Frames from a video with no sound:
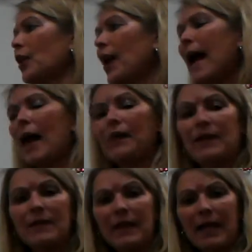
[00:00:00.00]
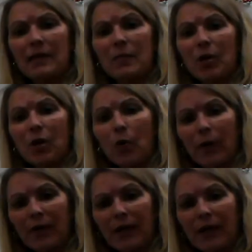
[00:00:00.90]
out these decimal
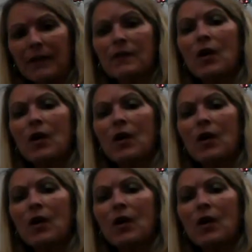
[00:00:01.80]
equivalents